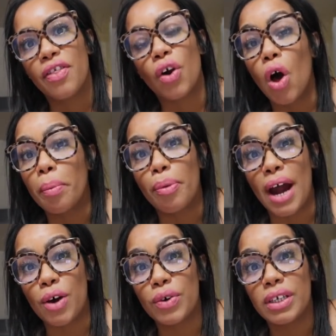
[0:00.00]
they're all
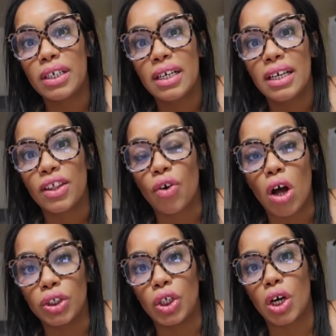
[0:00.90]
brown. They're
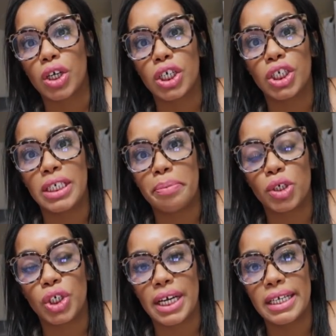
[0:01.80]
all darker,
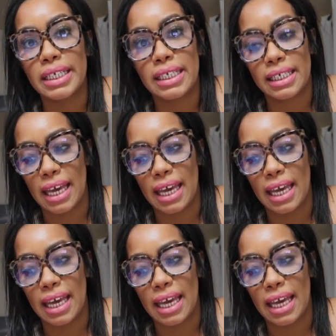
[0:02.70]
deeper shades,